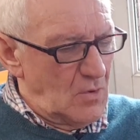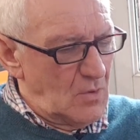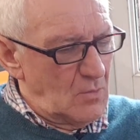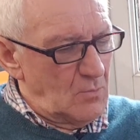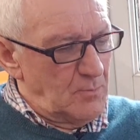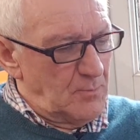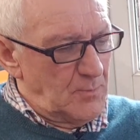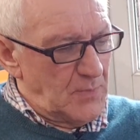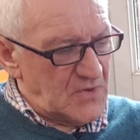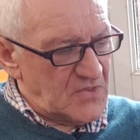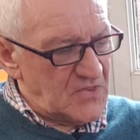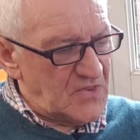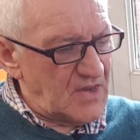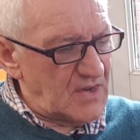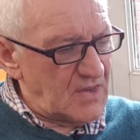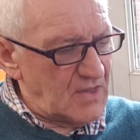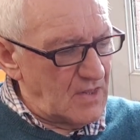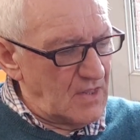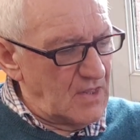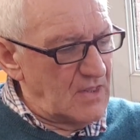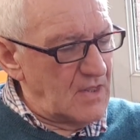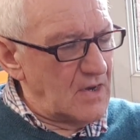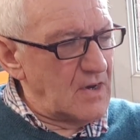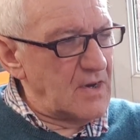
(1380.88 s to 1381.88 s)
Well,
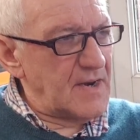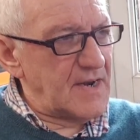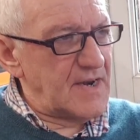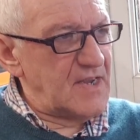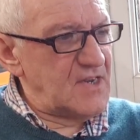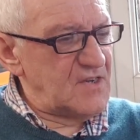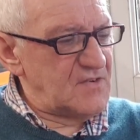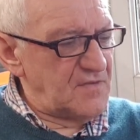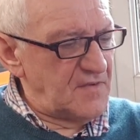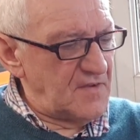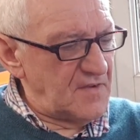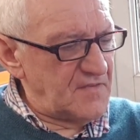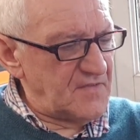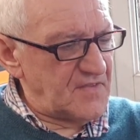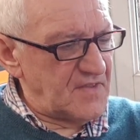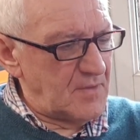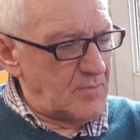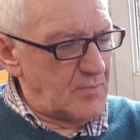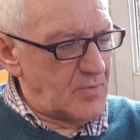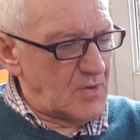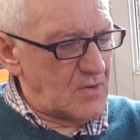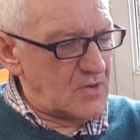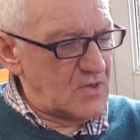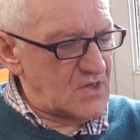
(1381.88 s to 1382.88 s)
particularly the
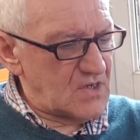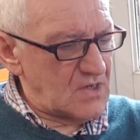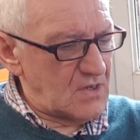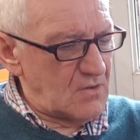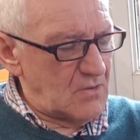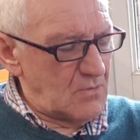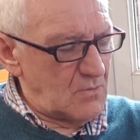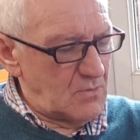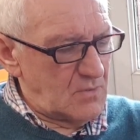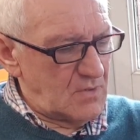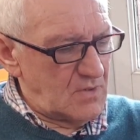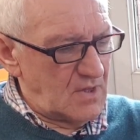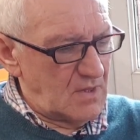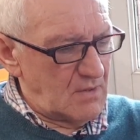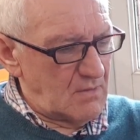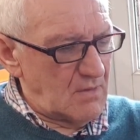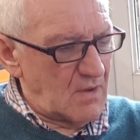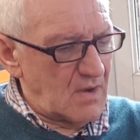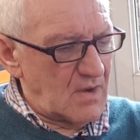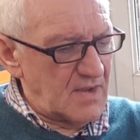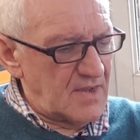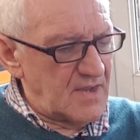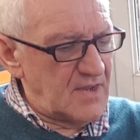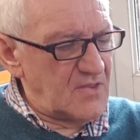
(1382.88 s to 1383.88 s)
RH50, because
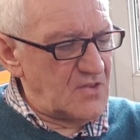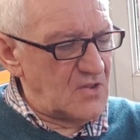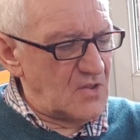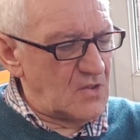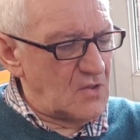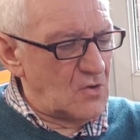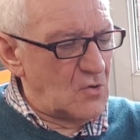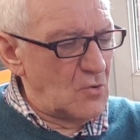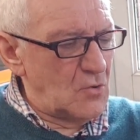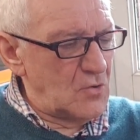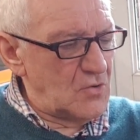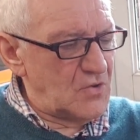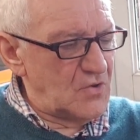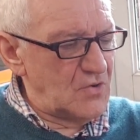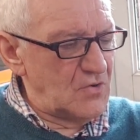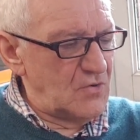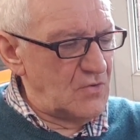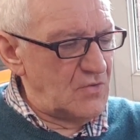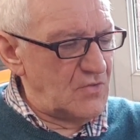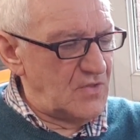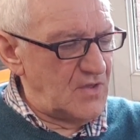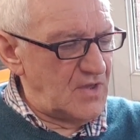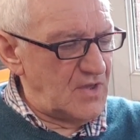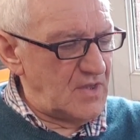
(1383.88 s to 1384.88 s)
I had to go
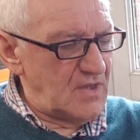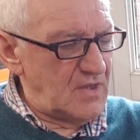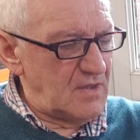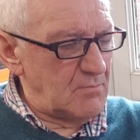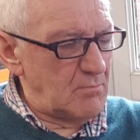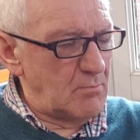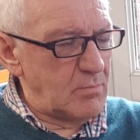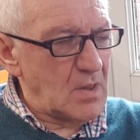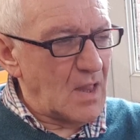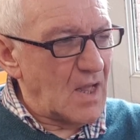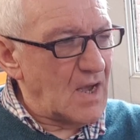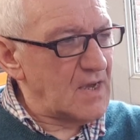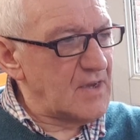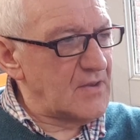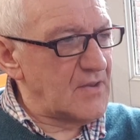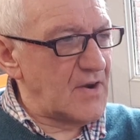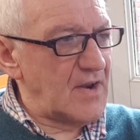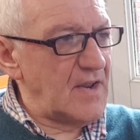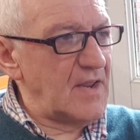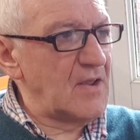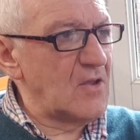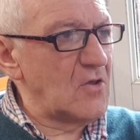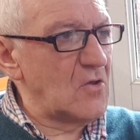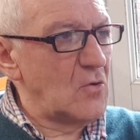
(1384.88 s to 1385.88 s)
to the black
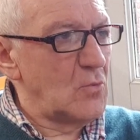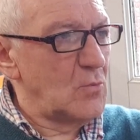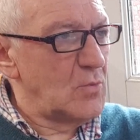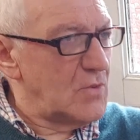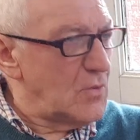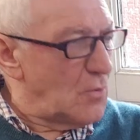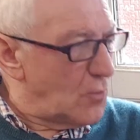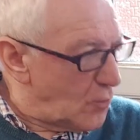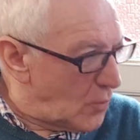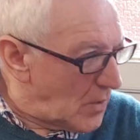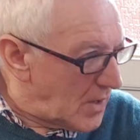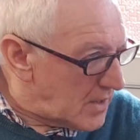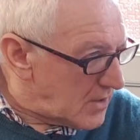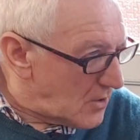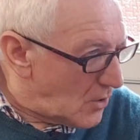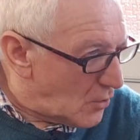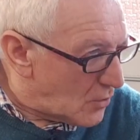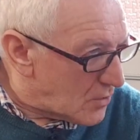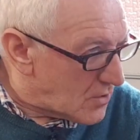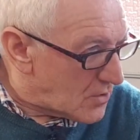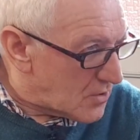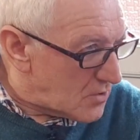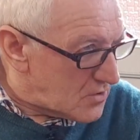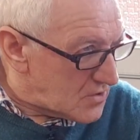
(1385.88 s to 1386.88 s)
reticle with the white
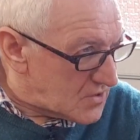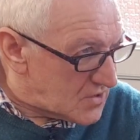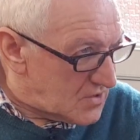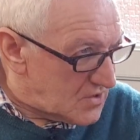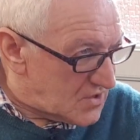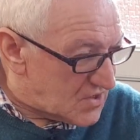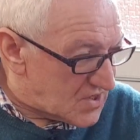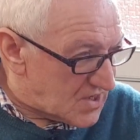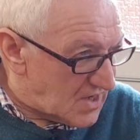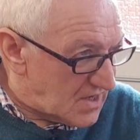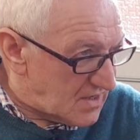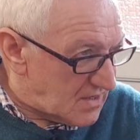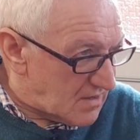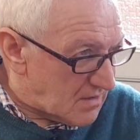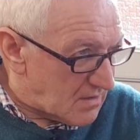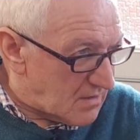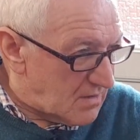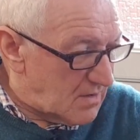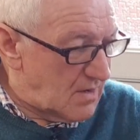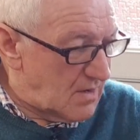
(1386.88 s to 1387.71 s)
little cross in the centre